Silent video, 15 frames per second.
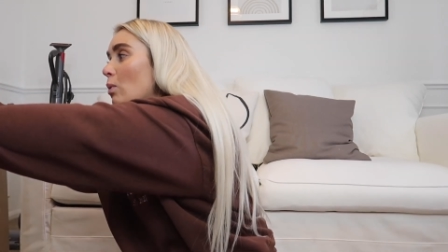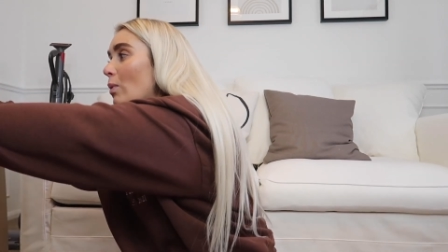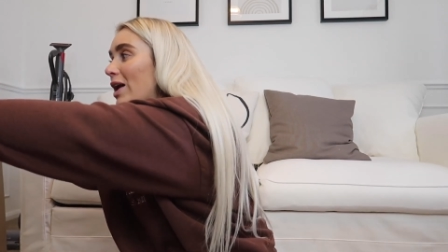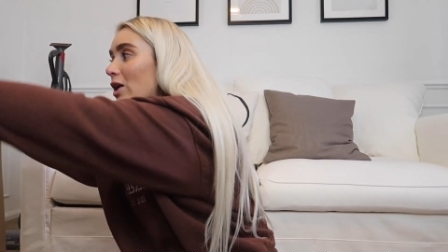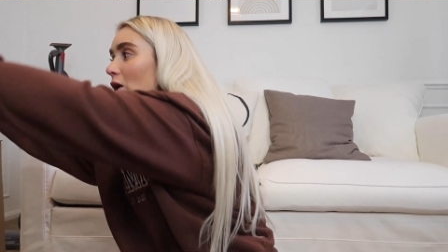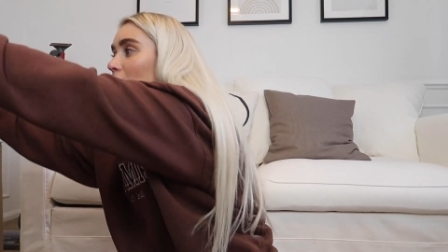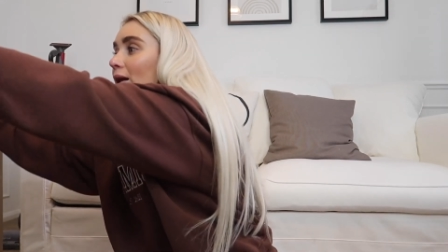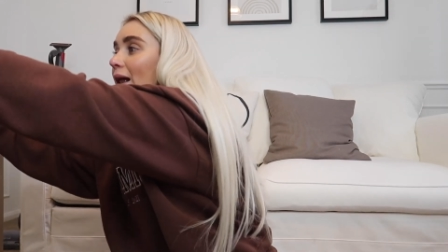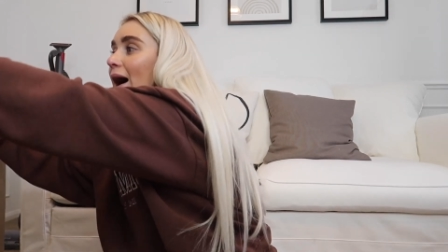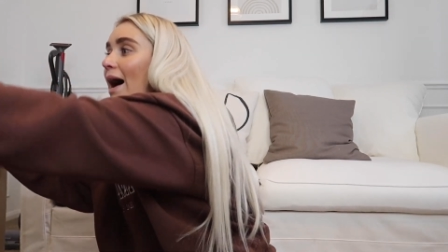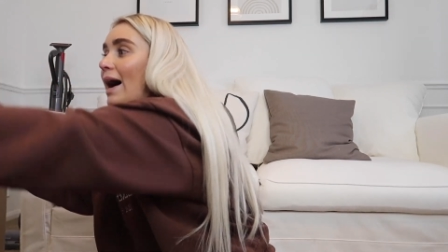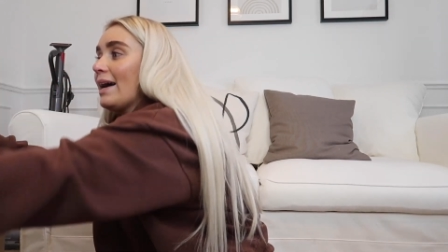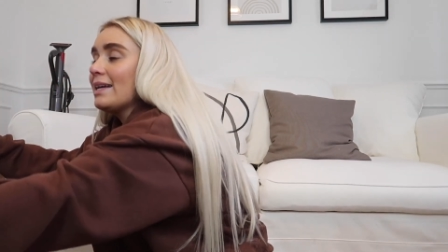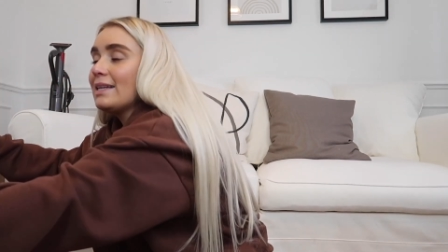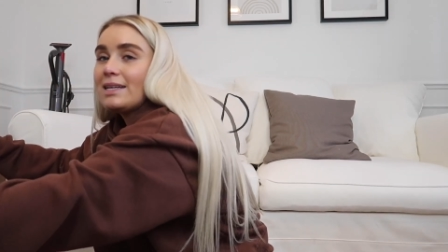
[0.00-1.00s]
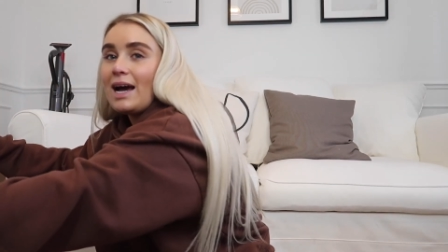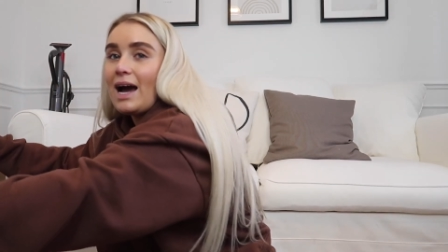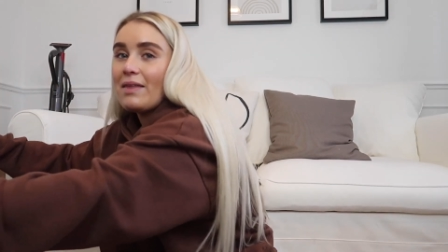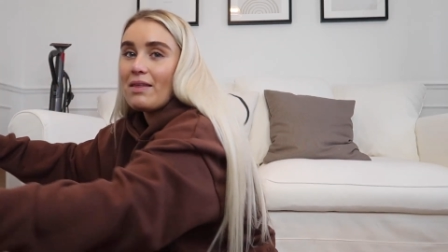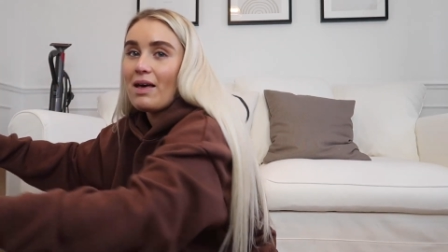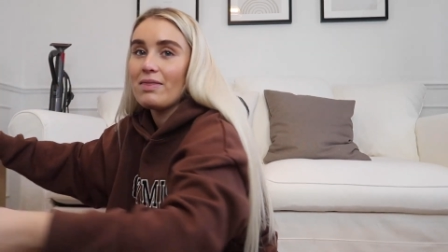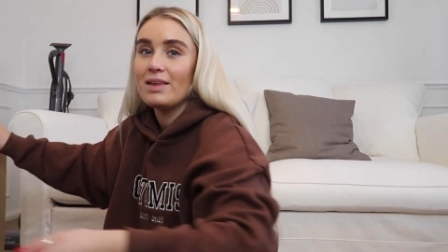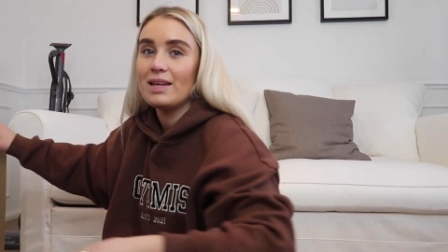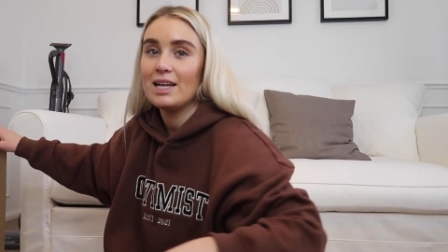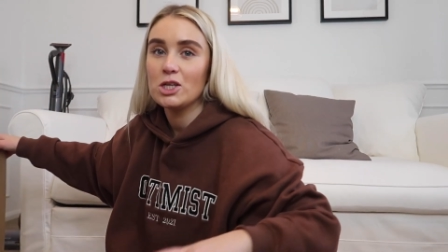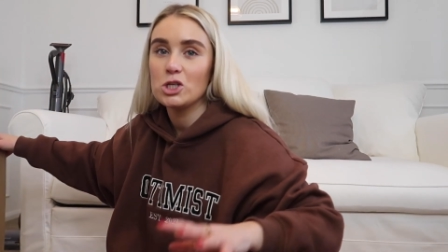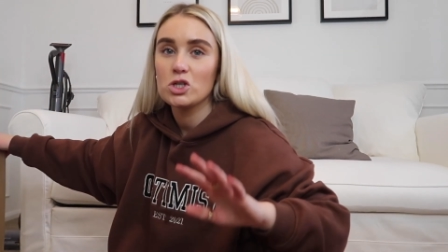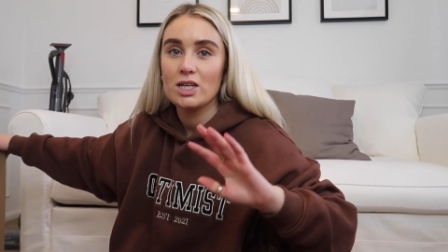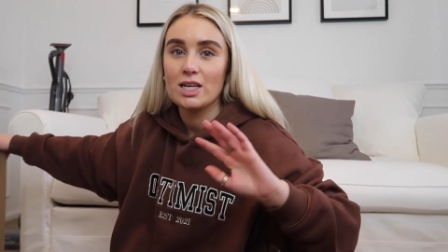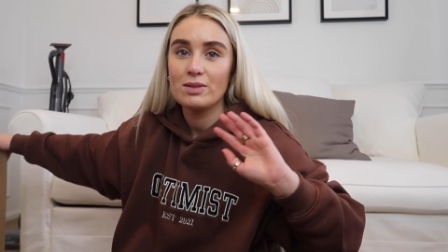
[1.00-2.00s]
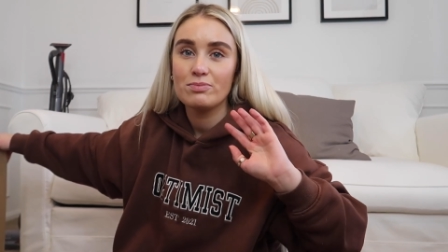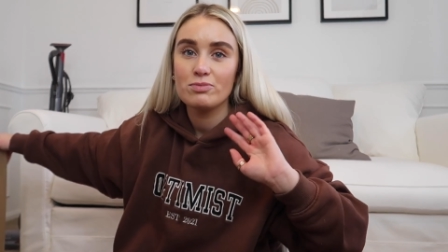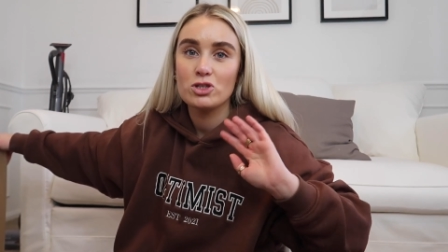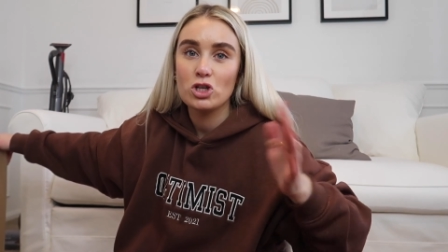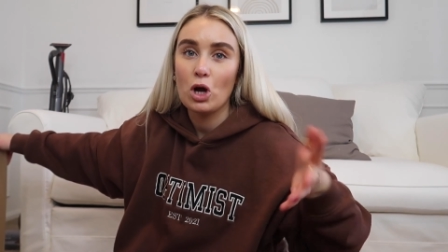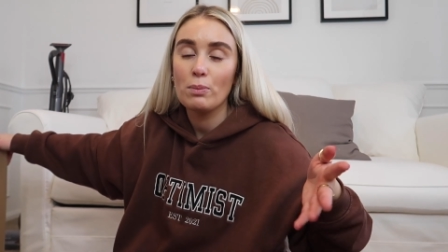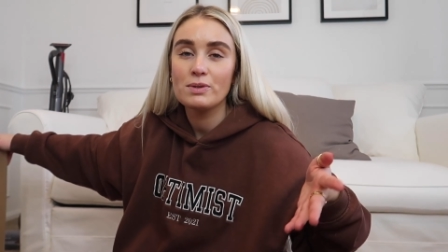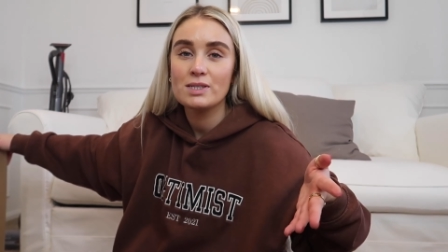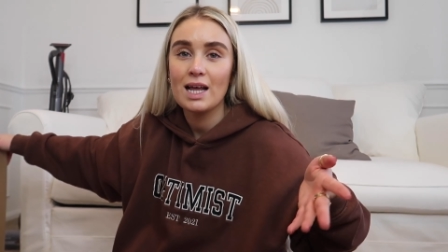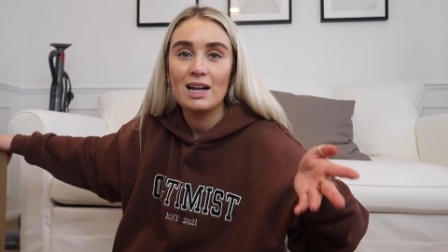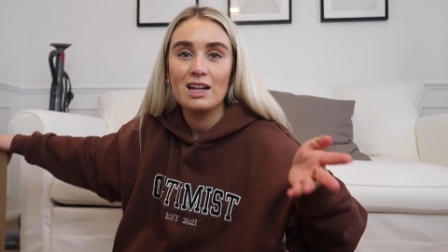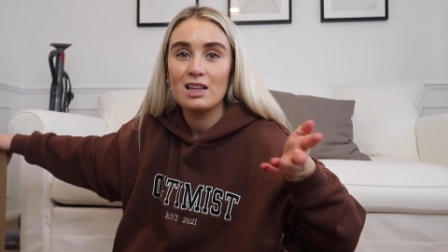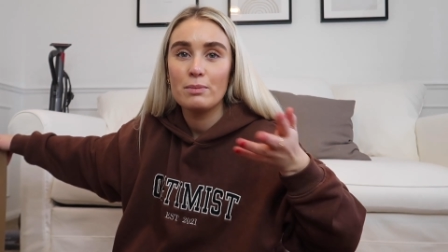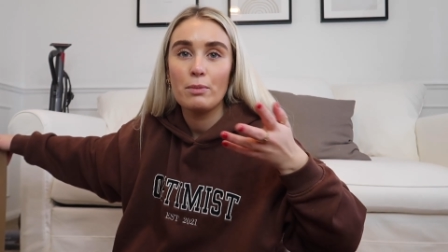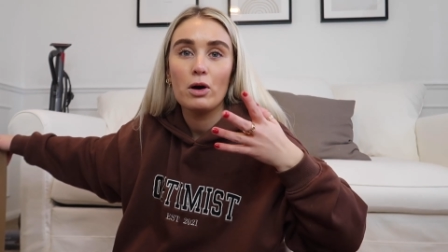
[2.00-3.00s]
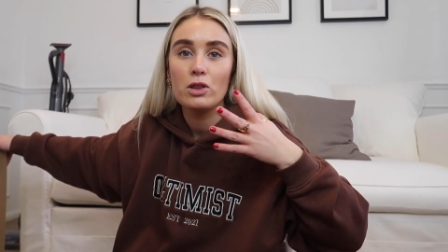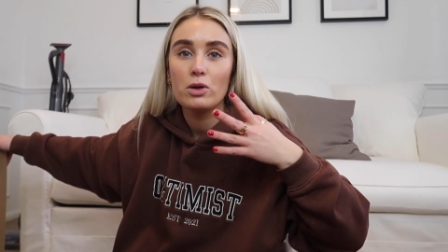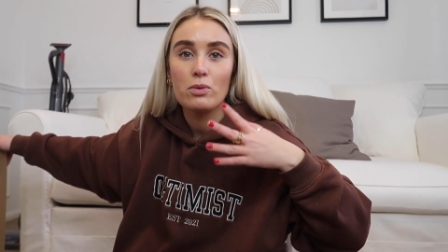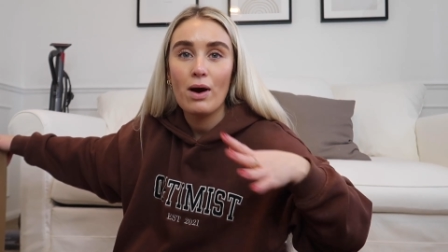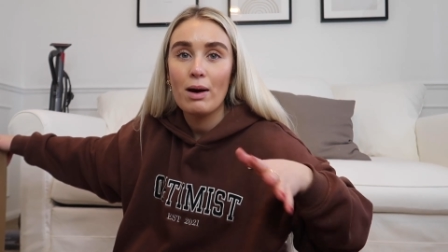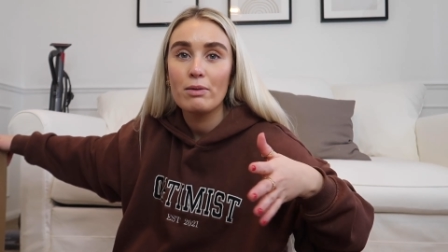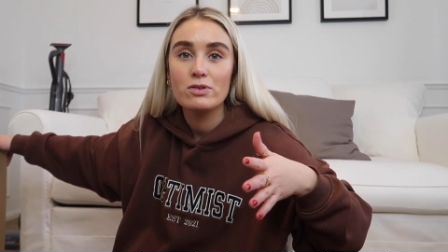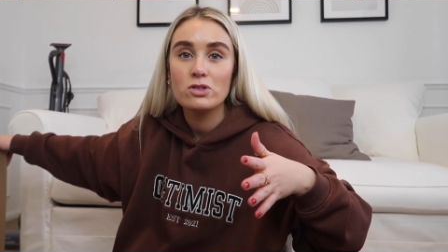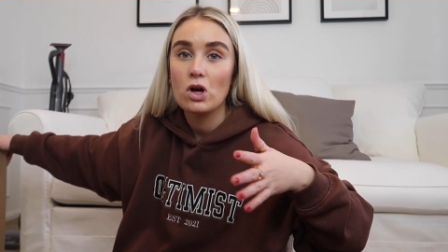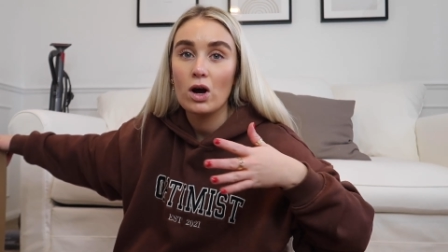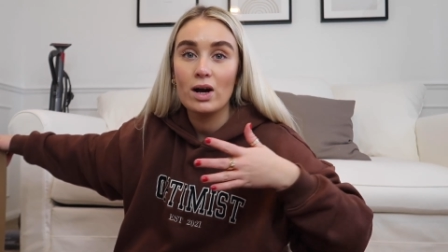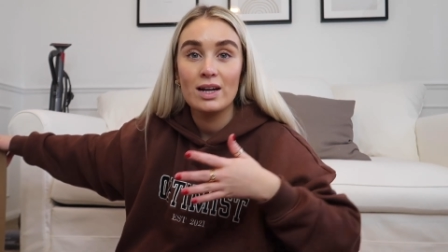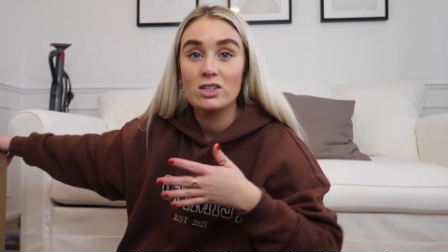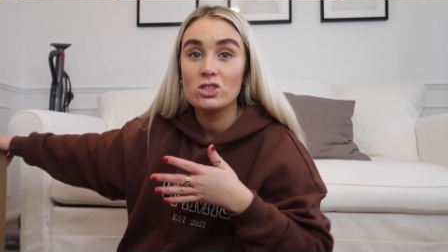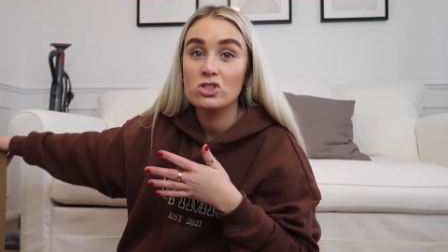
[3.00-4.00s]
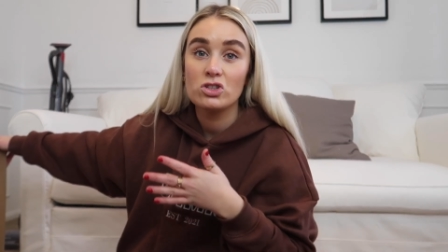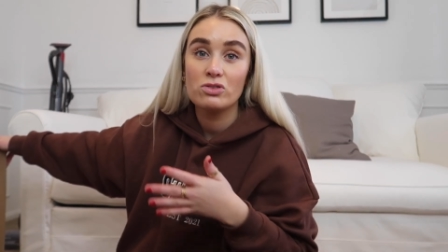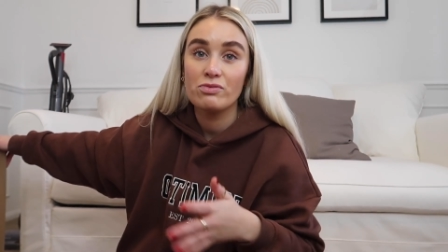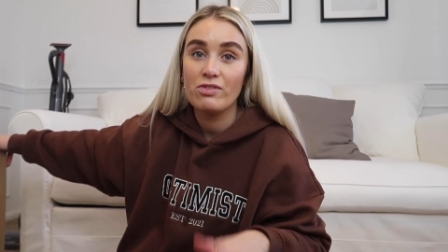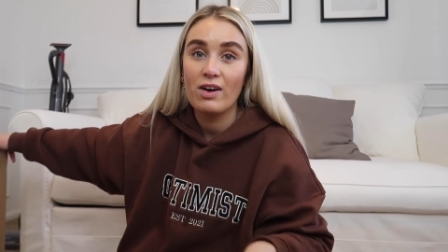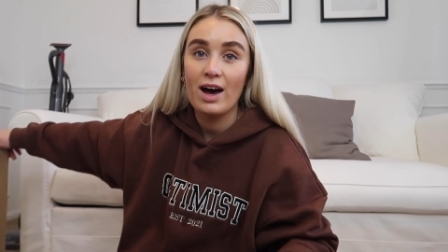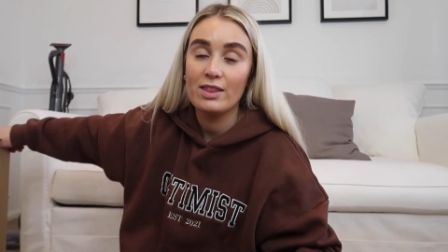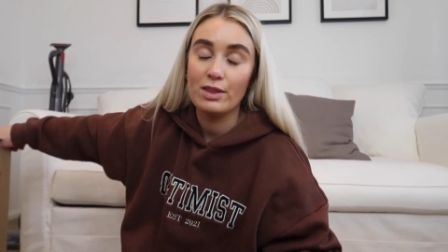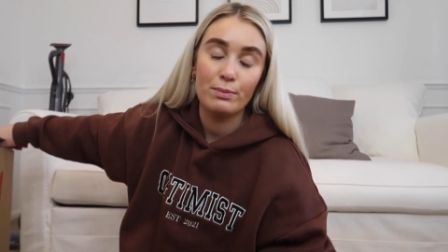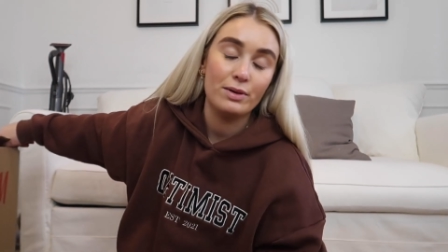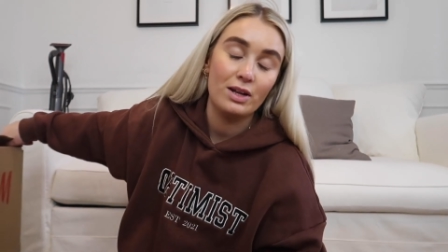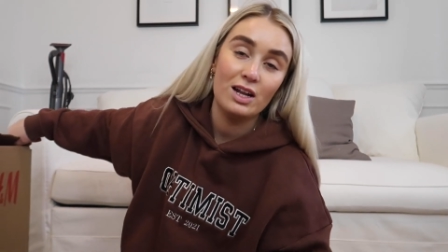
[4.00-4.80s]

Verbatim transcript: Went online and then they literally stopped selling them, or they were out of stock and I just couldn't find them.